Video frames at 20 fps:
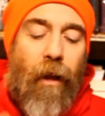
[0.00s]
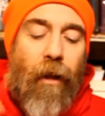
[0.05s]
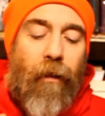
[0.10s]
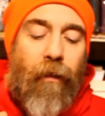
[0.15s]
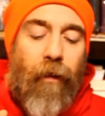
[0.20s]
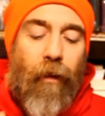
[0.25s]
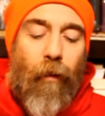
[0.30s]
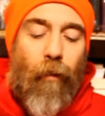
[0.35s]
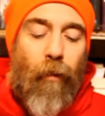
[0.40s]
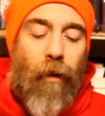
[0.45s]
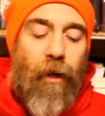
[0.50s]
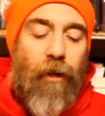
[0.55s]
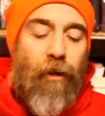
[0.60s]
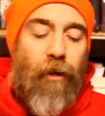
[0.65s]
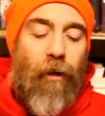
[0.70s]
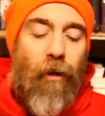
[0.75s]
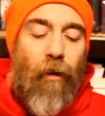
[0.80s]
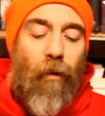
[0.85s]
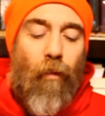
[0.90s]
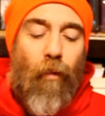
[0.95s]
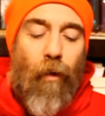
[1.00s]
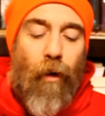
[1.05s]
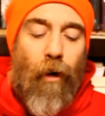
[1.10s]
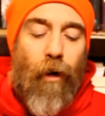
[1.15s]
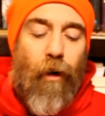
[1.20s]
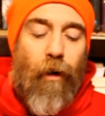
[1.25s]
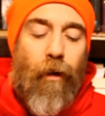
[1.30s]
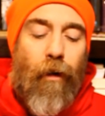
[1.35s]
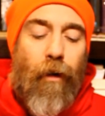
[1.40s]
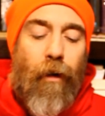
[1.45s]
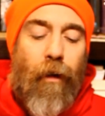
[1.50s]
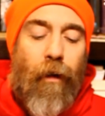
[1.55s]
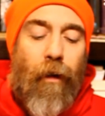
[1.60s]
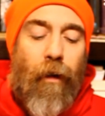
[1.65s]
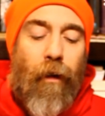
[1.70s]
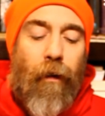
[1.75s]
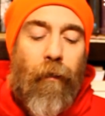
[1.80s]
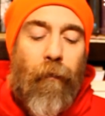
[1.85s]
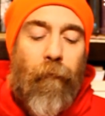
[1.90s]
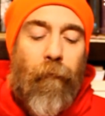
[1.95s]
the original word
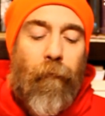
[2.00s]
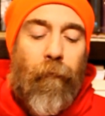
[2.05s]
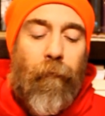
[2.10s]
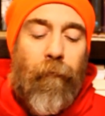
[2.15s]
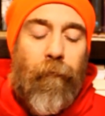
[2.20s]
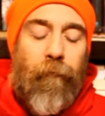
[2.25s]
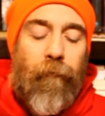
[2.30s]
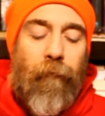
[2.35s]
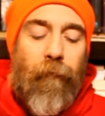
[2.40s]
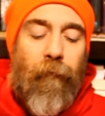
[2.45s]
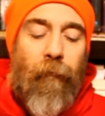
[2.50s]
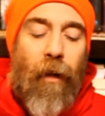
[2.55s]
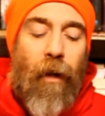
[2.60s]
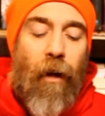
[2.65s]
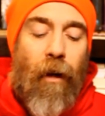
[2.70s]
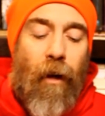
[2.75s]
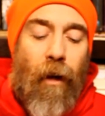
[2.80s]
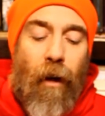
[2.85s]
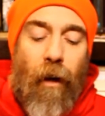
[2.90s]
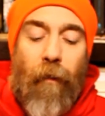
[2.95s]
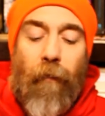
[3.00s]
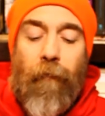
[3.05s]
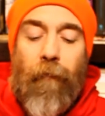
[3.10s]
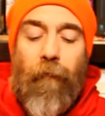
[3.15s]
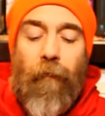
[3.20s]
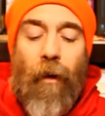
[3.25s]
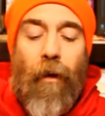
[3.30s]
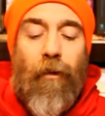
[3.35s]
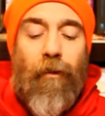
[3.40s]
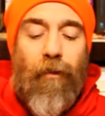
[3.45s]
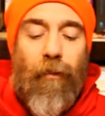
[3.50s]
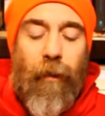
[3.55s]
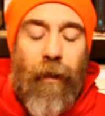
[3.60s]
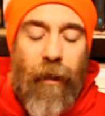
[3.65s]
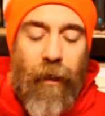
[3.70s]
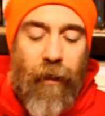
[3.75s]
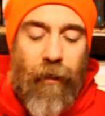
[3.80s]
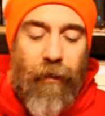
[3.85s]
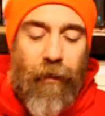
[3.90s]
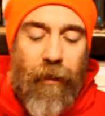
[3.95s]
of false
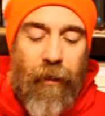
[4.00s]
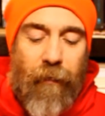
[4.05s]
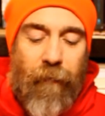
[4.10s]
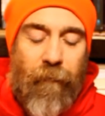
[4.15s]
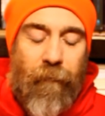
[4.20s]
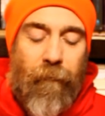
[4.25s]
religion